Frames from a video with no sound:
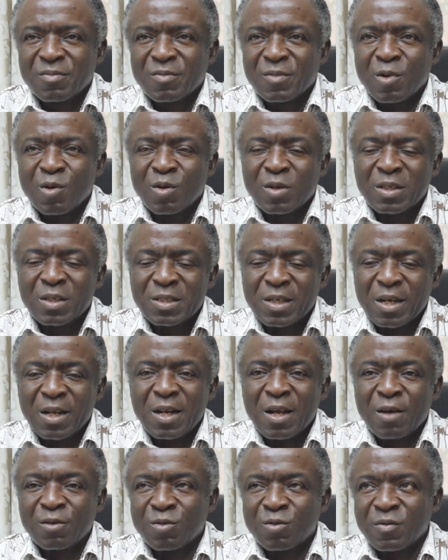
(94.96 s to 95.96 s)
or the
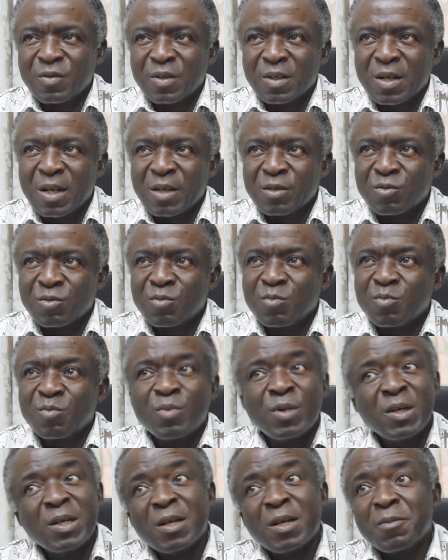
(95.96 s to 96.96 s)
child out of the classroom,
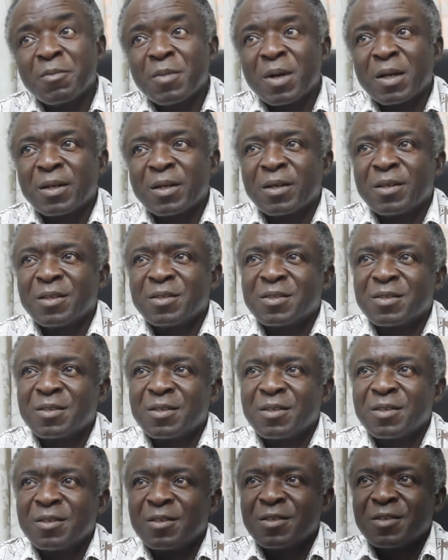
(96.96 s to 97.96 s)
bring them under the
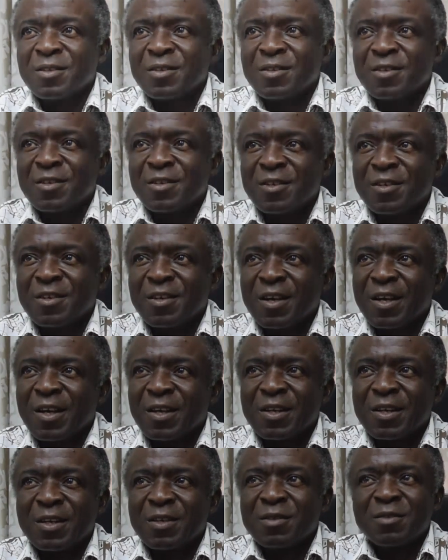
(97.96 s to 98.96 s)
tree,
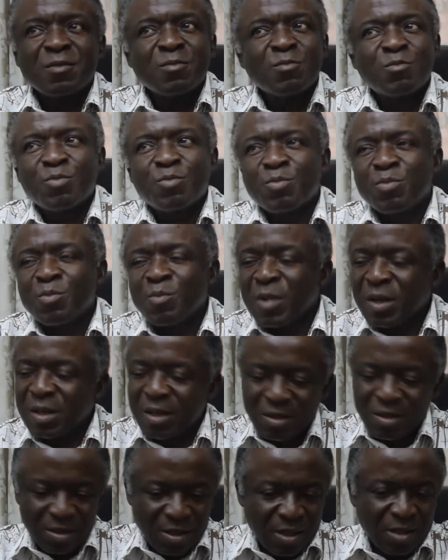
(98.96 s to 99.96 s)
and then make
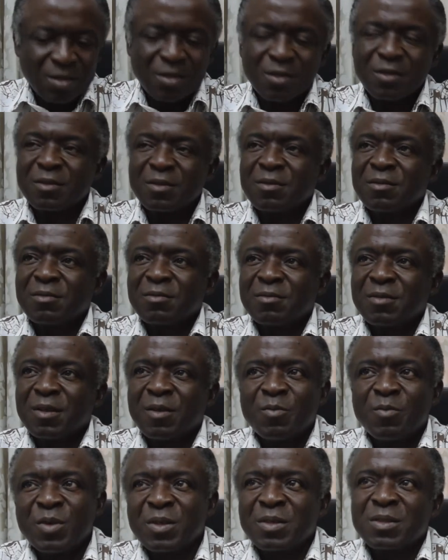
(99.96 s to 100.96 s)
a circle,
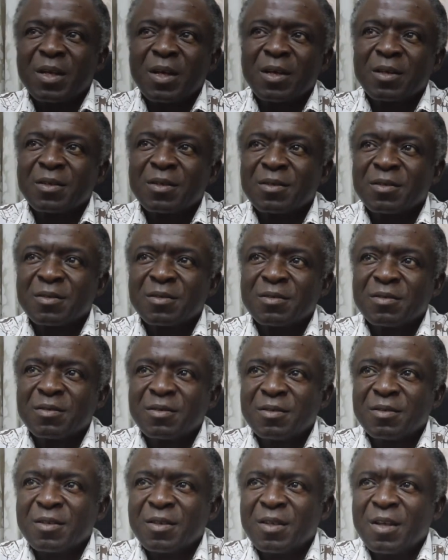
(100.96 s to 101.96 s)
big circle.
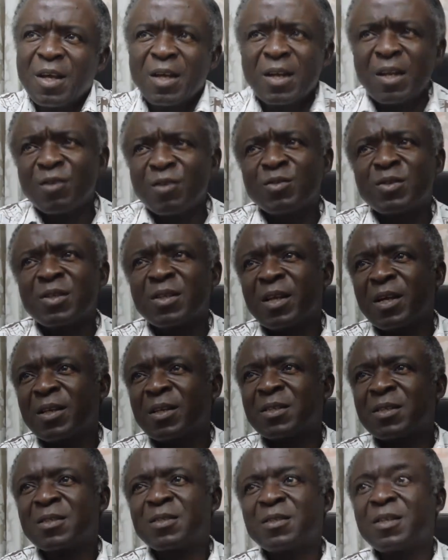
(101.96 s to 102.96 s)
And then you see that
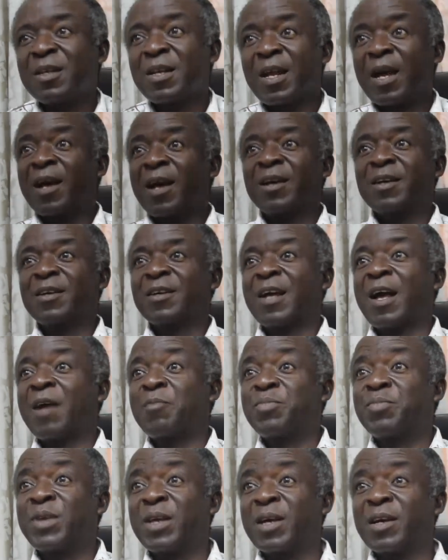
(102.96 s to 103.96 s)
the children are
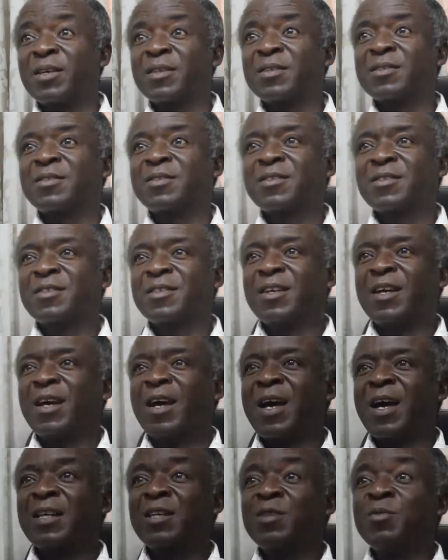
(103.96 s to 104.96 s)
happier,
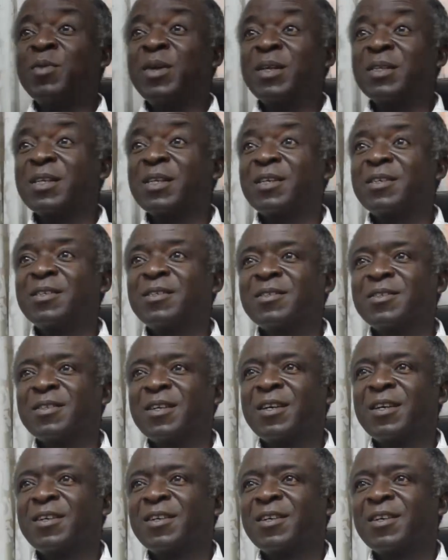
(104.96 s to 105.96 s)
animated,
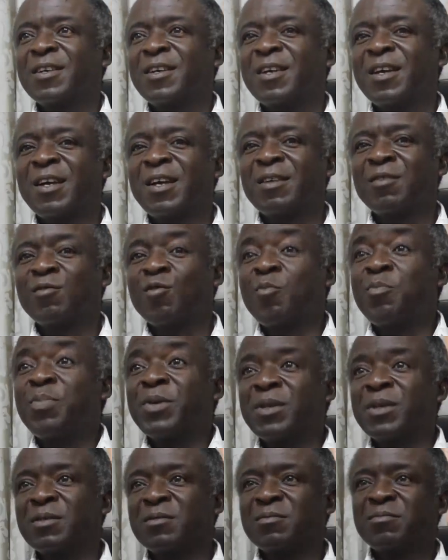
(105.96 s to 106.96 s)
and open.